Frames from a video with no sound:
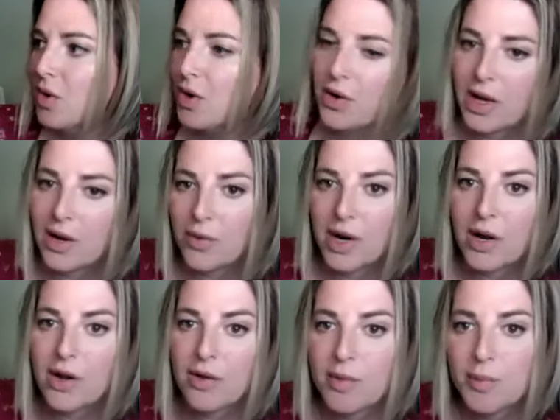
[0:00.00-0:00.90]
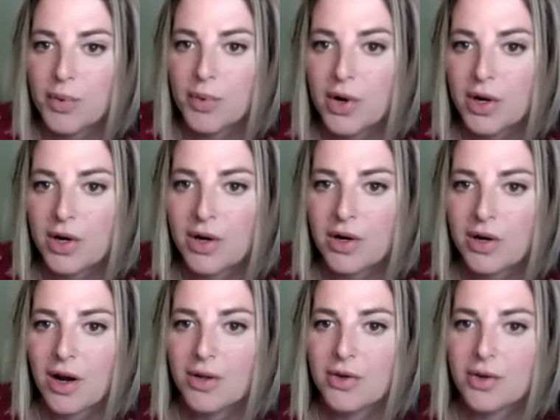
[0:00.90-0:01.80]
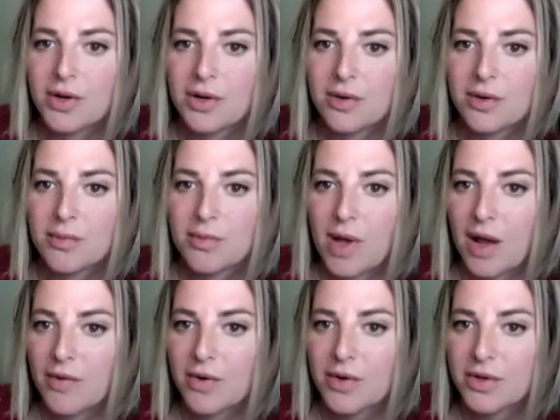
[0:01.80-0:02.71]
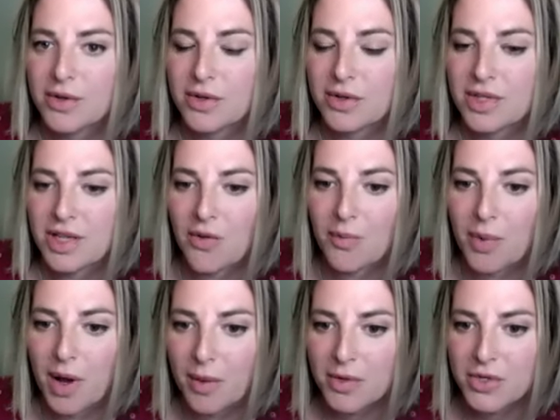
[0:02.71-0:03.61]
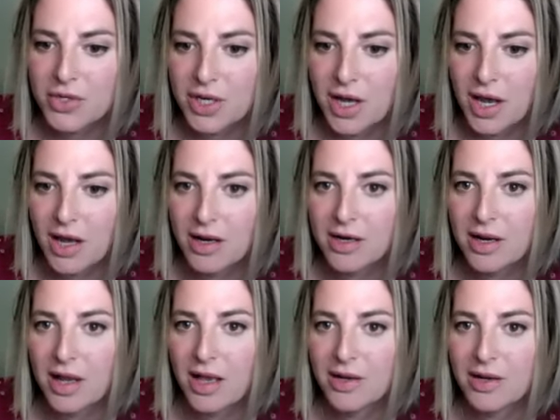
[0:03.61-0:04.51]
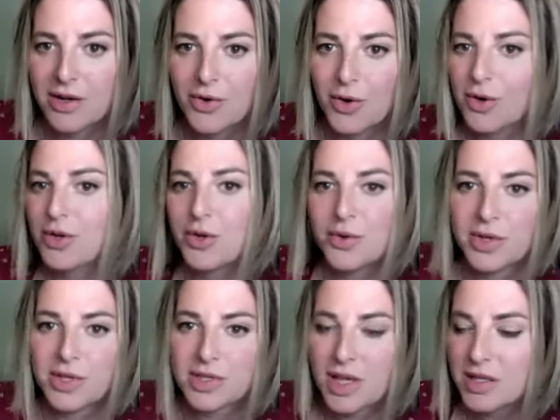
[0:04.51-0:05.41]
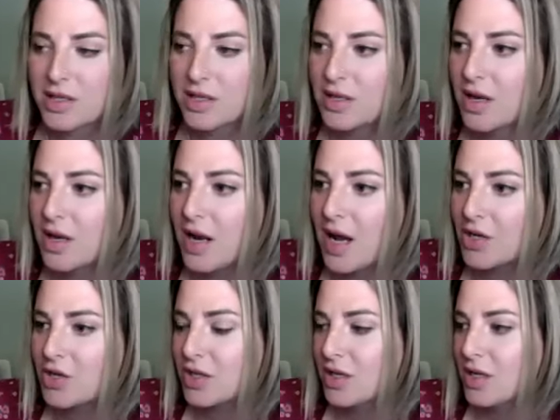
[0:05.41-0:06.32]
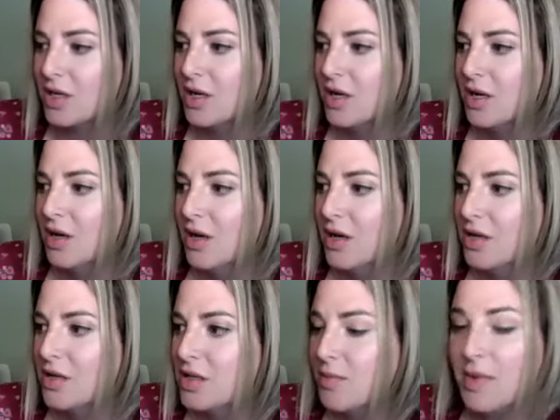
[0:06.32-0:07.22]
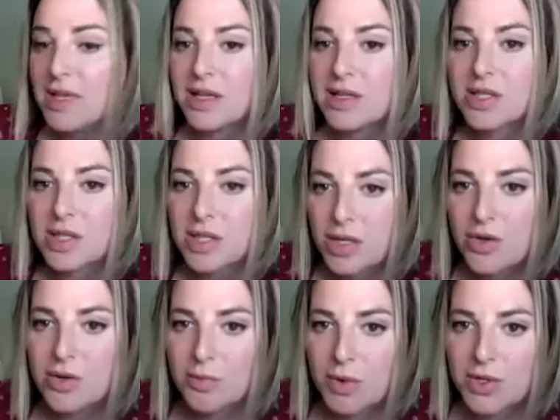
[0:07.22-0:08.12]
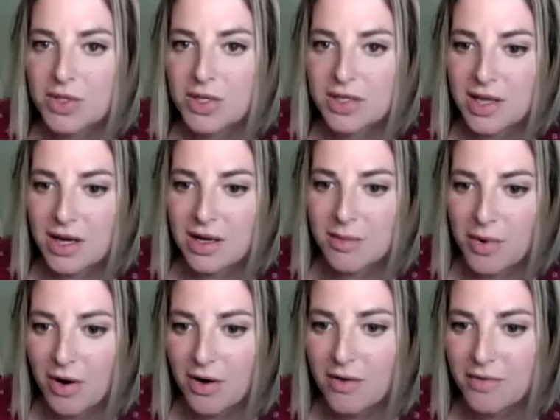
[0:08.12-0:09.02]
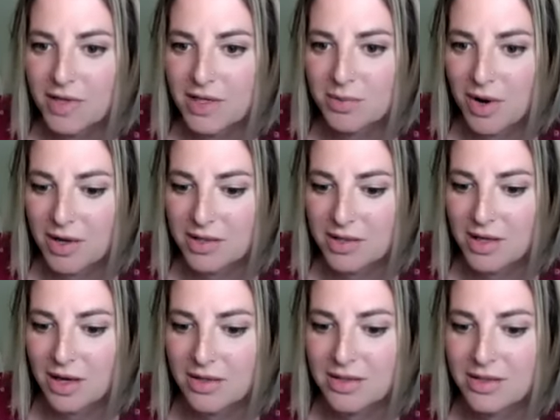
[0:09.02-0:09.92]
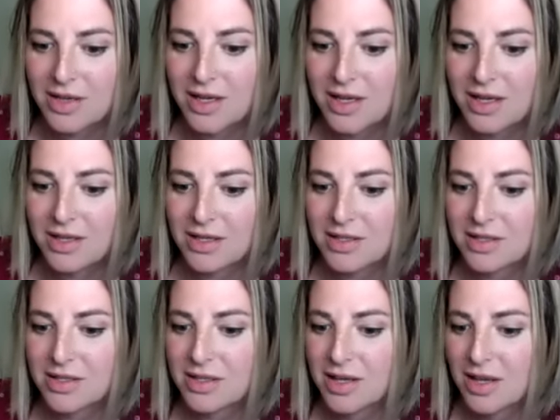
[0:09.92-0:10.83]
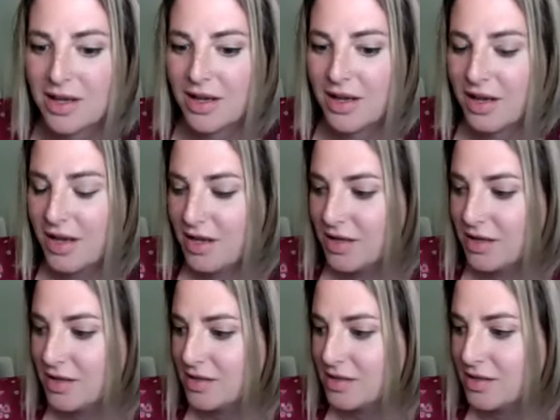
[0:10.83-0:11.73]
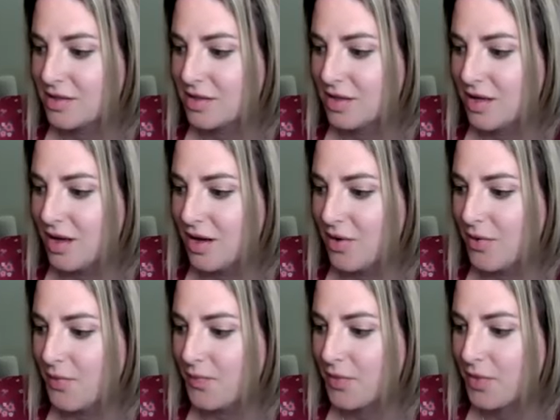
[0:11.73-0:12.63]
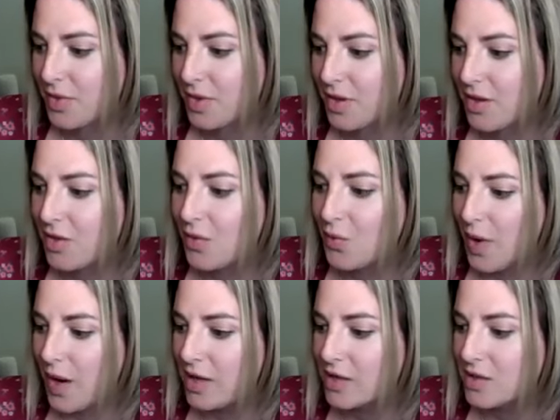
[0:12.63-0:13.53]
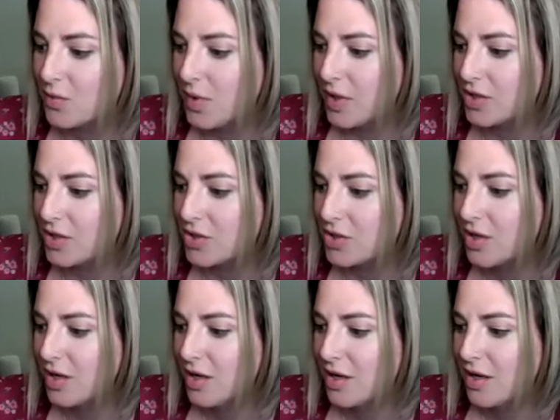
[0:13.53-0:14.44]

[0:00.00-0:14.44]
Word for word: well, okay, when I have a book, are you gonna ever self-publish again and, and or do these things? And and actually, to me, that's still the most exciting part of this process mm. is is um, the ways in which